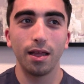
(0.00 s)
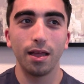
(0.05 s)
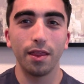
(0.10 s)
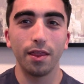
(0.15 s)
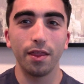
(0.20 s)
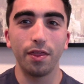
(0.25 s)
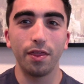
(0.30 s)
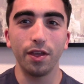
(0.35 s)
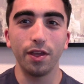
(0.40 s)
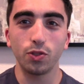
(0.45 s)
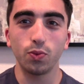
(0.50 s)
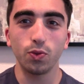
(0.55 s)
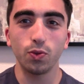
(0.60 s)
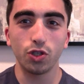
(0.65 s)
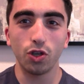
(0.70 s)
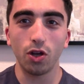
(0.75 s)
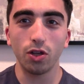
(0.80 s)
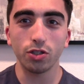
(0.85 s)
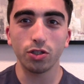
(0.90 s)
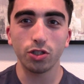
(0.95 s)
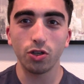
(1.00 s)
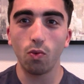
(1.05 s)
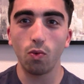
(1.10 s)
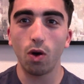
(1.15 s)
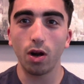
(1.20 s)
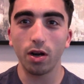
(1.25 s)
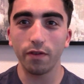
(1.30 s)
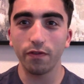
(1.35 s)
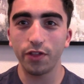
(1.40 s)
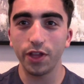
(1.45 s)
This was also
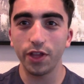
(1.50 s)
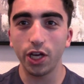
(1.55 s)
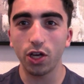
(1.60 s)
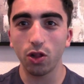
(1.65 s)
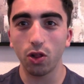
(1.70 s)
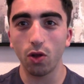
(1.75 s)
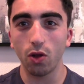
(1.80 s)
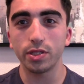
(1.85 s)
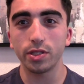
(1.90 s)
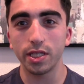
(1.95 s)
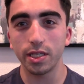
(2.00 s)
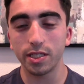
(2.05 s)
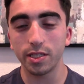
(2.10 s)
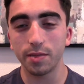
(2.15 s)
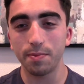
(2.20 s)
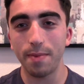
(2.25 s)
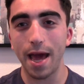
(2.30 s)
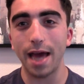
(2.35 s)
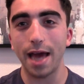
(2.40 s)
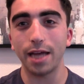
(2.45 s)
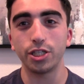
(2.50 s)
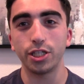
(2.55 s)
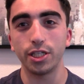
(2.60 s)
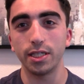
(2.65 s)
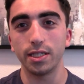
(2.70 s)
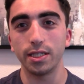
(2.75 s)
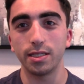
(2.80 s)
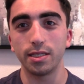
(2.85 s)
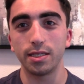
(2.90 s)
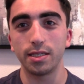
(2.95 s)
one of the closest
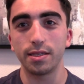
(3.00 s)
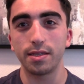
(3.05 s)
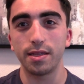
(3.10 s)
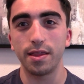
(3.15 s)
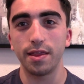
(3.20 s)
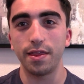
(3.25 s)
matches